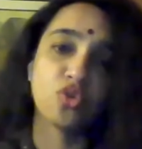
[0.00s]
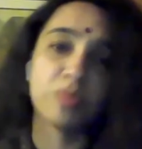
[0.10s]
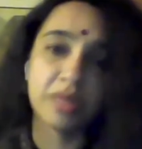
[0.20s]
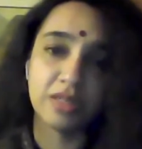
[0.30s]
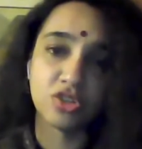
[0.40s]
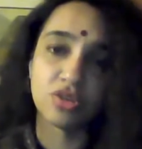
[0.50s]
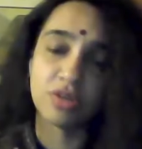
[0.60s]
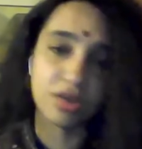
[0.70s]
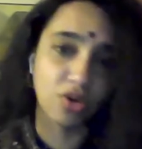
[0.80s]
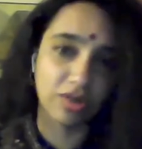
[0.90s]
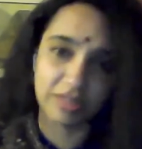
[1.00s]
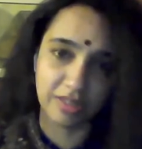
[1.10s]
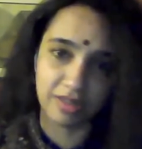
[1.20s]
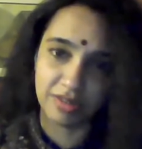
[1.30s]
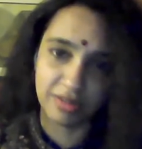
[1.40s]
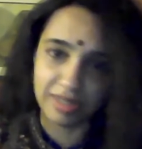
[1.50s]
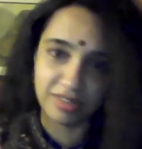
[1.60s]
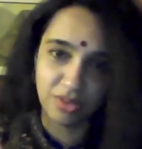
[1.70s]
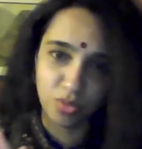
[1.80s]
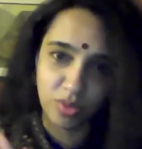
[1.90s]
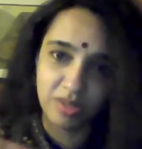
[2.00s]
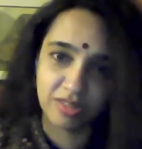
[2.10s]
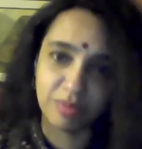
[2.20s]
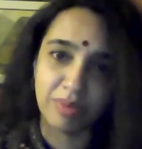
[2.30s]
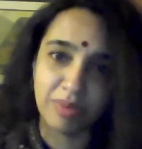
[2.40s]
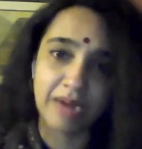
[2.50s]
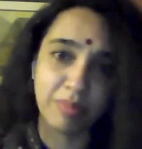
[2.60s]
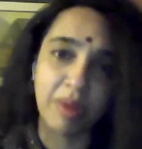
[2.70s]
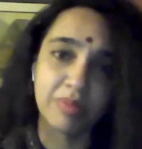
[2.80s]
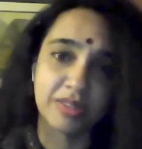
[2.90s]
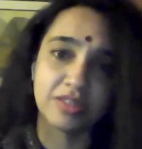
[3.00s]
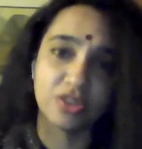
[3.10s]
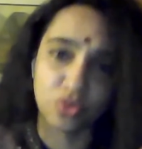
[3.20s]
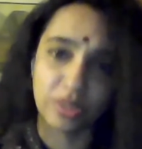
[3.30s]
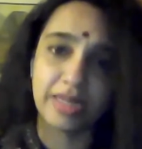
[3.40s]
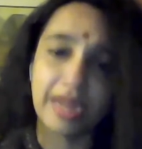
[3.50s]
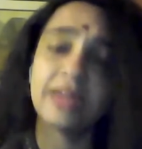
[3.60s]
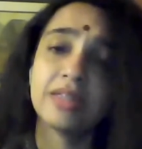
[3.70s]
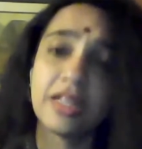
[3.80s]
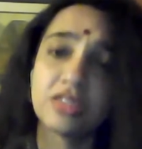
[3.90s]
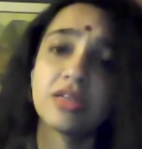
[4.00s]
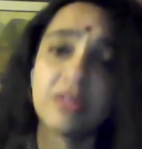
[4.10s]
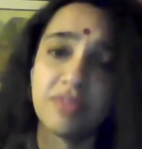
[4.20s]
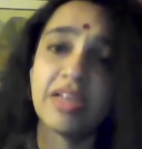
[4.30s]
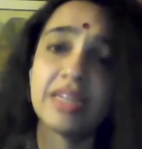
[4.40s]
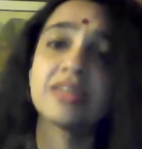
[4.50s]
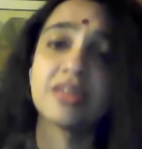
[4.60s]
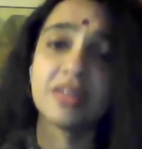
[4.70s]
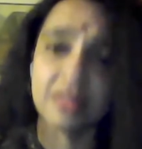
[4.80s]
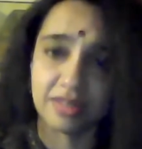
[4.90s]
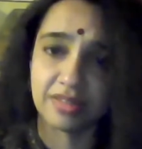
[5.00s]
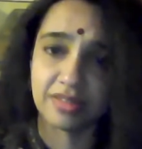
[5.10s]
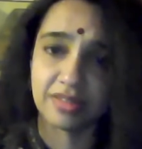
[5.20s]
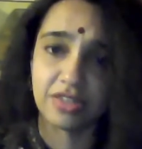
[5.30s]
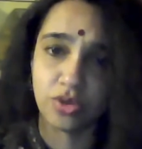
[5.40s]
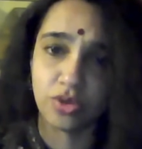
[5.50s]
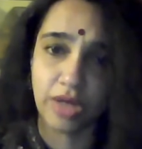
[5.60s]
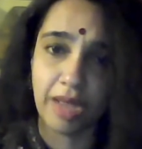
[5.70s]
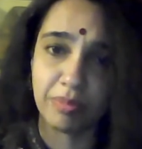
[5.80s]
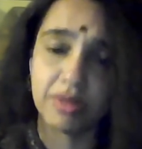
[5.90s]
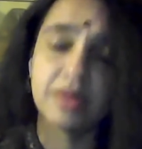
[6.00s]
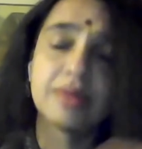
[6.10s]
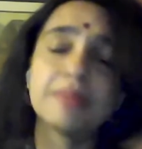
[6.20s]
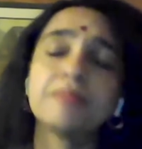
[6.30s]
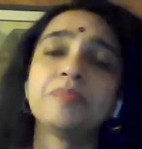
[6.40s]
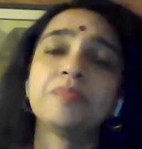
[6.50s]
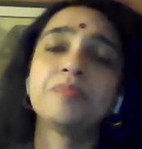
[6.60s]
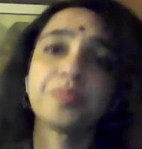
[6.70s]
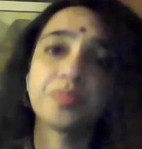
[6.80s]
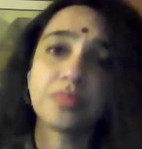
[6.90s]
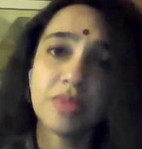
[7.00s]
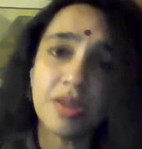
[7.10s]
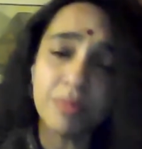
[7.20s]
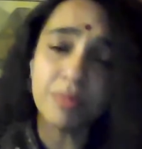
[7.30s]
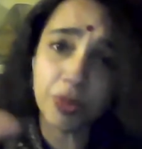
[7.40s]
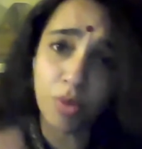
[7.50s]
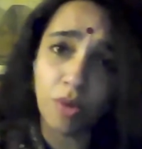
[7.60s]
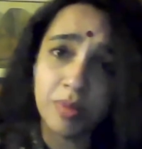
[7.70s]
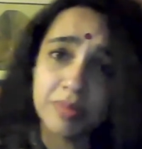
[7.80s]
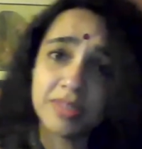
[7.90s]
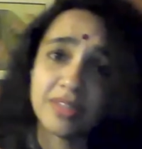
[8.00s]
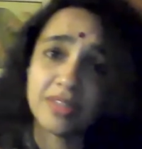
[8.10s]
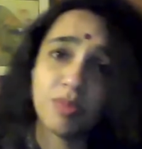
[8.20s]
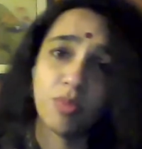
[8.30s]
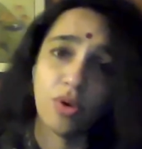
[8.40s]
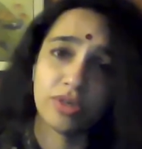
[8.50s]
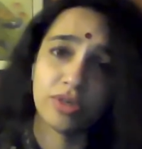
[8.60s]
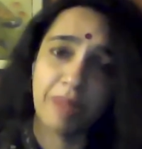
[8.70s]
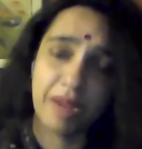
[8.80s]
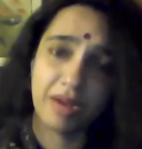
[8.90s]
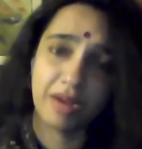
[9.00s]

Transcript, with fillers: many children got sick. That's the worst brand publicity you can get. And that's a very real risk that's going to happen. But the problem is at the bottom end,